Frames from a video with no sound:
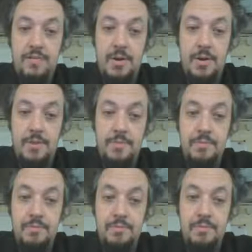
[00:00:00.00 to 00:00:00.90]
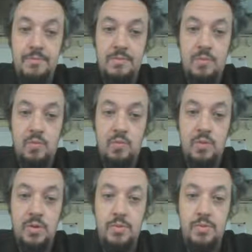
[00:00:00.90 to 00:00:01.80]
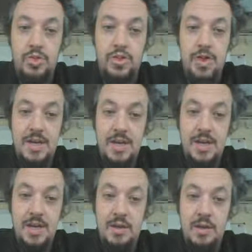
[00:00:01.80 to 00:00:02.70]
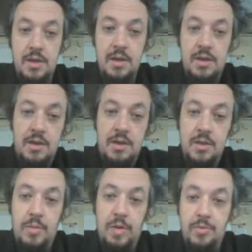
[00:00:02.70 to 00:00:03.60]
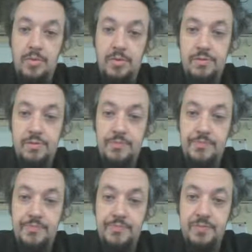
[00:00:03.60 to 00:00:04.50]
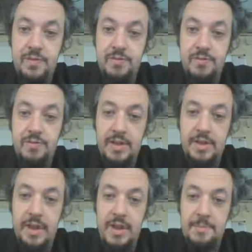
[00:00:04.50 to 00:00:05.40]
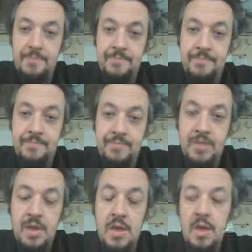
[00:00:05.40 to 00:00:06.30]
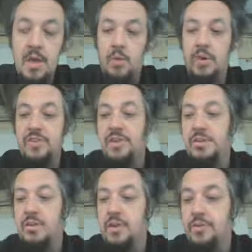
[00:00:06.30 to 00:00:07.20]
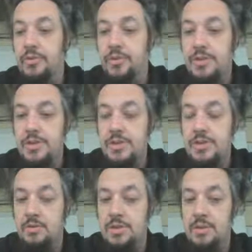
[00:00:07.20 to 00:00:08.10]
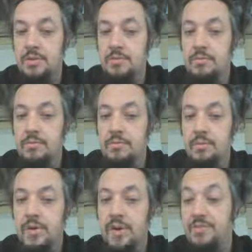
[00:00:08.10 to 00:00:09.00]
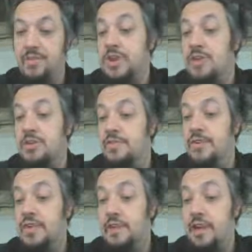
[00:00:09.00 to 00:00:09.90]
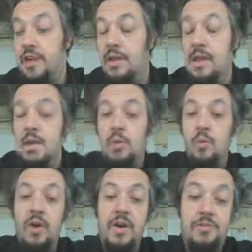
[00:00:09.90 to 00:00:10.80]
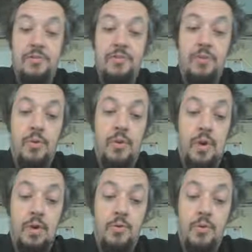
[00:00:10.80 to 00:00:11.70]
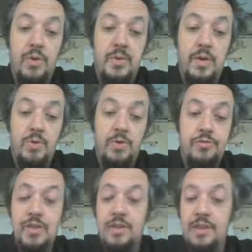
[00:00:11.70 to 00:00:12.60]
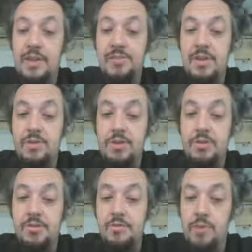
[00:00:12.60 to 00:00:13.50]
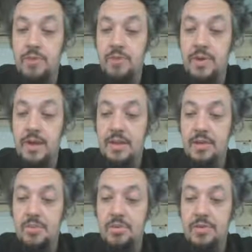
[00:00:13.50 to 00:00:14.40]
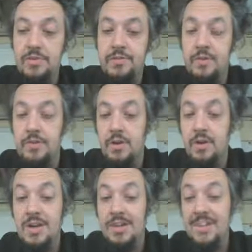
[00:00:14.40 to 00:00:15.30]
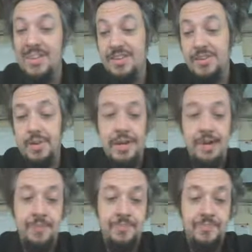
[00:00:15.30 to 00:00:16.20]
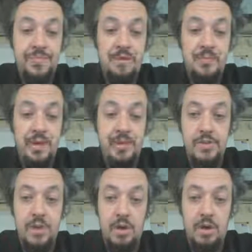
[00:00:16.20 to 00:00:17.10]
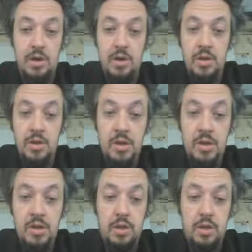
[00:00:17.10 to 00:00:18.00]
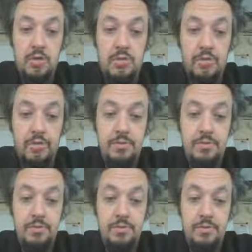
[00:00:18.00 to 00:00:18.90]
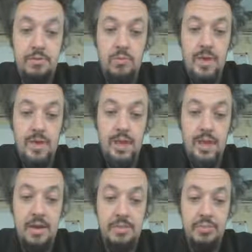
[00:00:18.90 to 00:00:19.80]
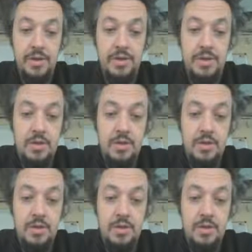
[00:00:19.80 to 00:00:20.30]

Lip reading: here, we would shade in the boundary points, just like that. What does that do to interval notation? Well, we have to change very little. Whereas before, when they were strictly less than, because you remember we had the parentheses here, this time, because they are closed, we can put